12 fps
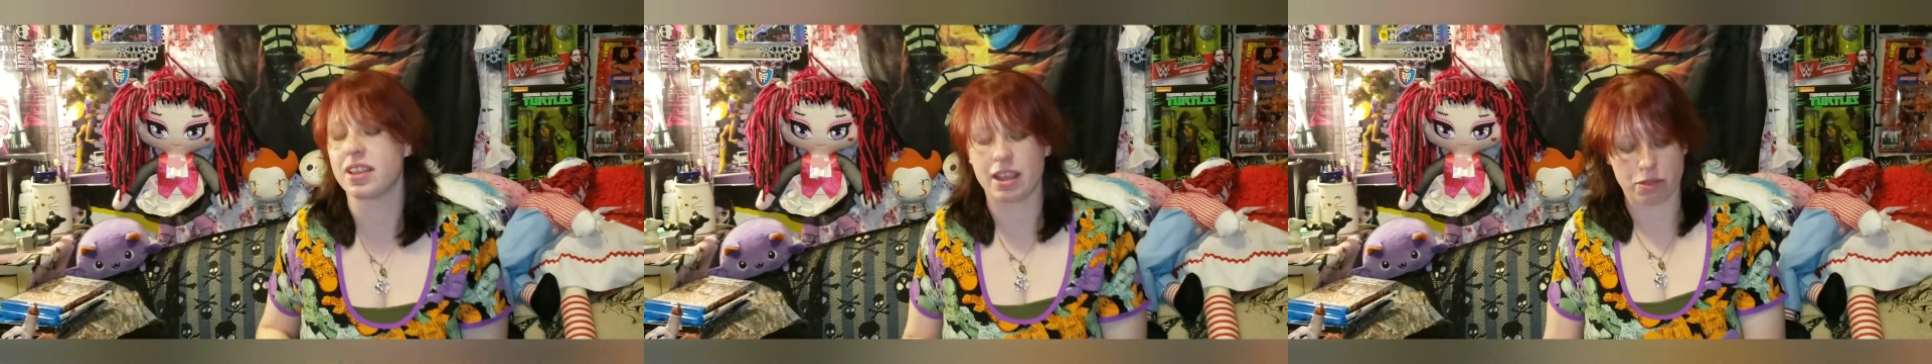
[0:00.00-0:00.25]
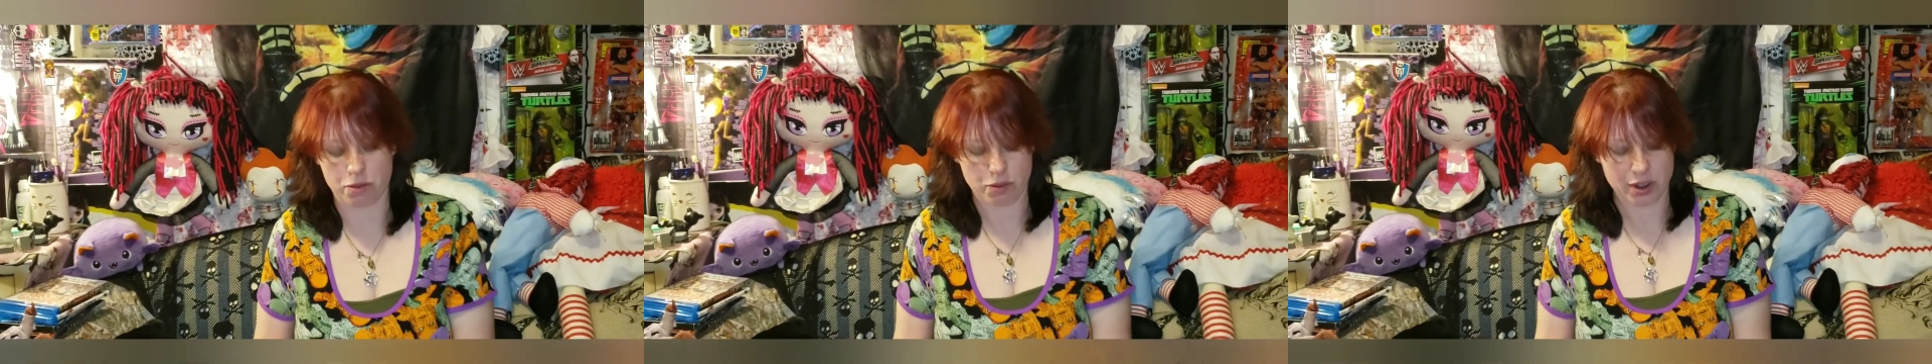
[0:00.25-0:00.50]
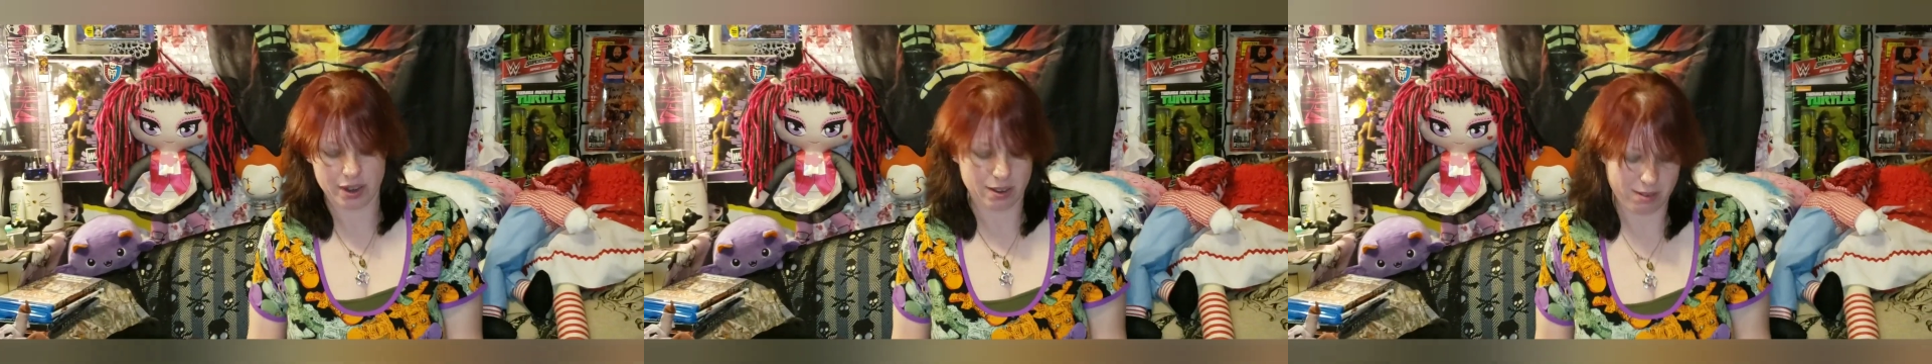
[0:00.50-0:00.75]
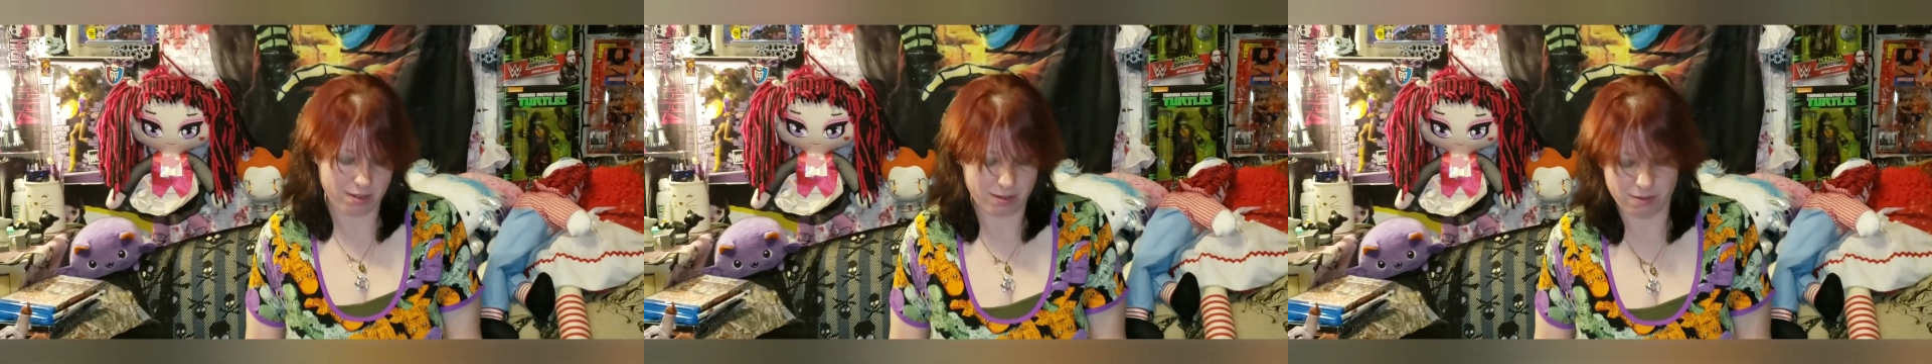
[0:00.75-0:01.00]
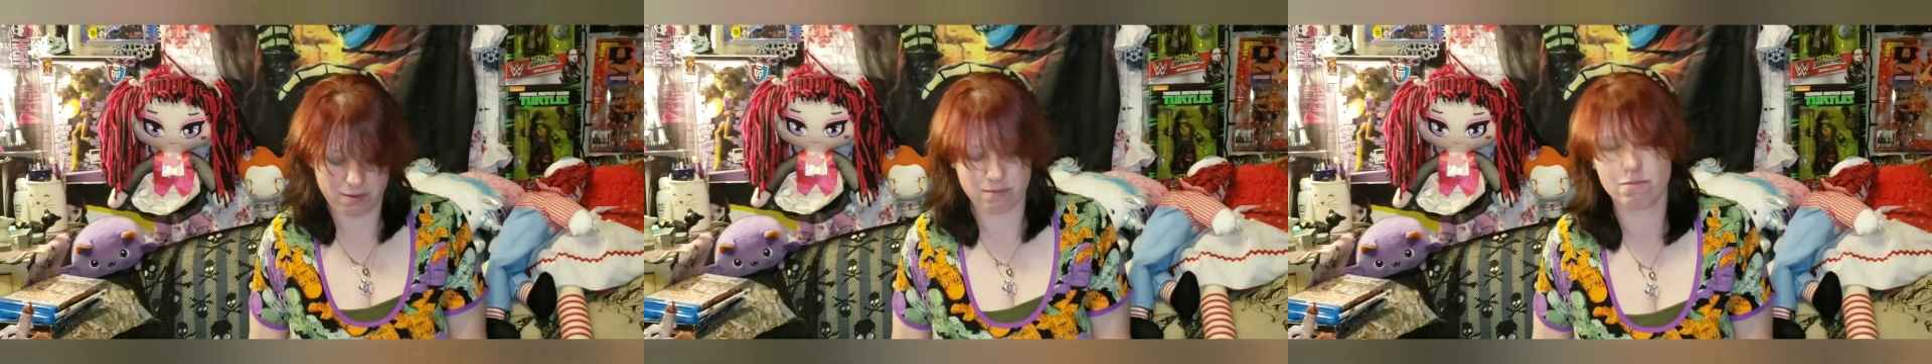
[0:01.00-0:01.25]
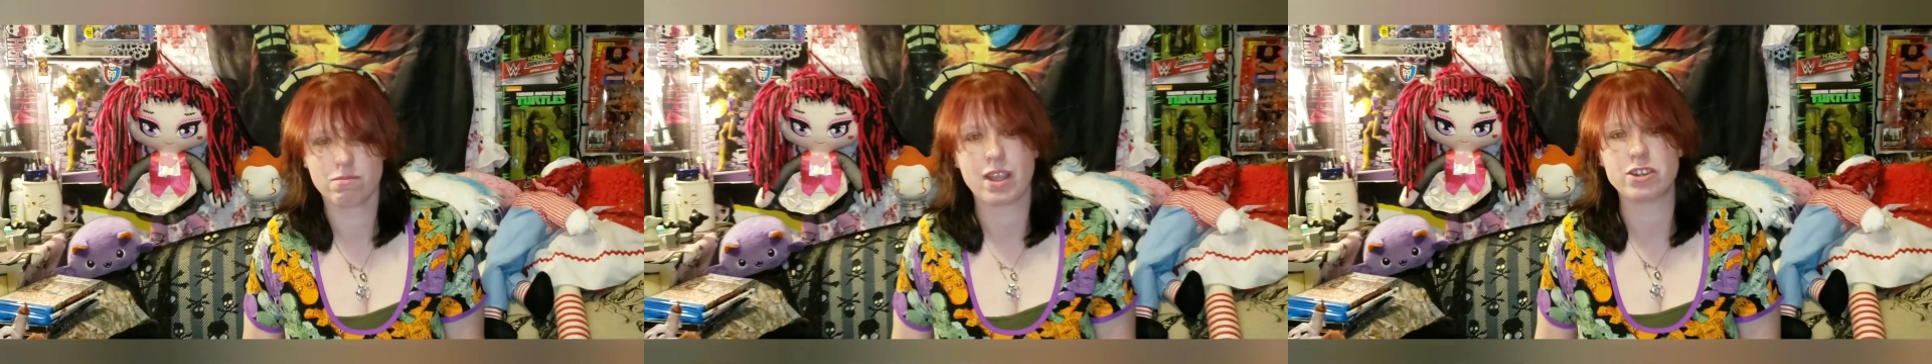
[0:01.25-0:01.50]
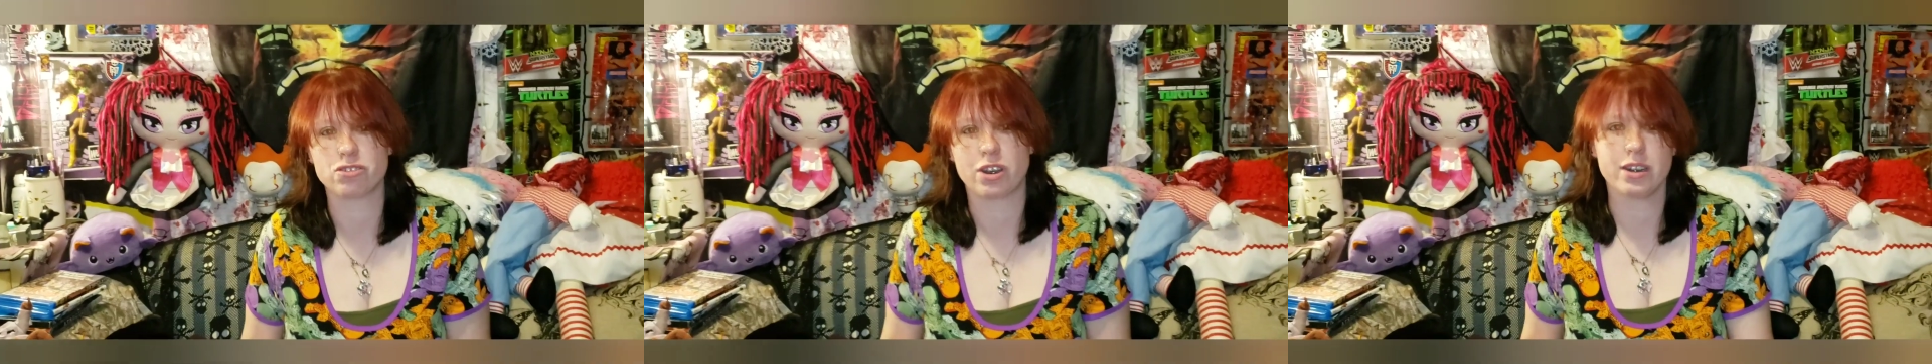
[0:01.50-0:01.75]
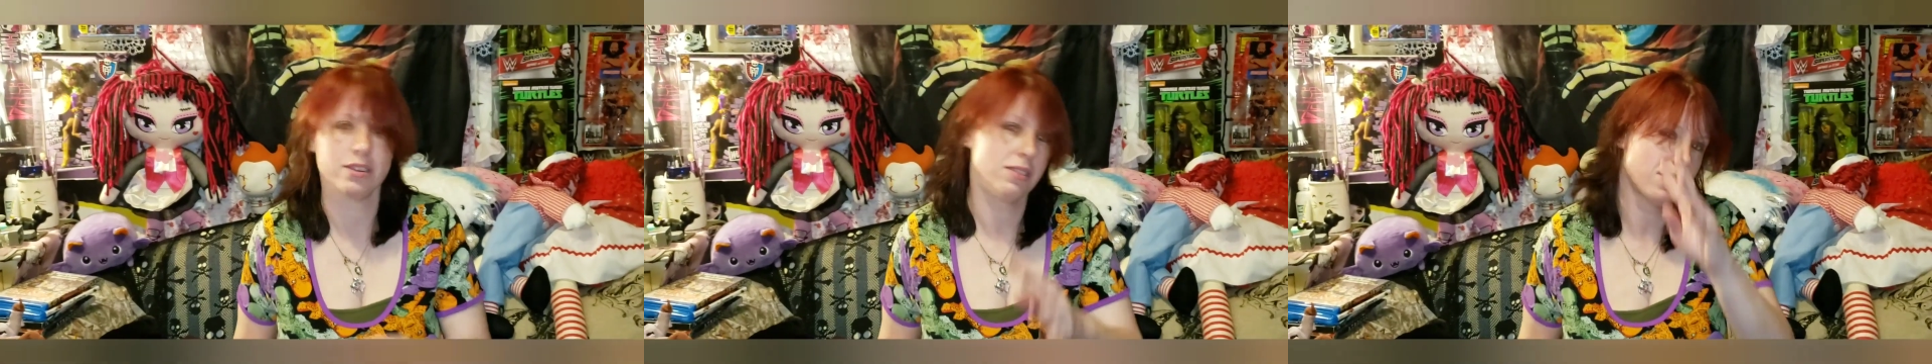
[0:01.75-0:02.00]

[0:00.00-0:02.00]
get through it. I tried.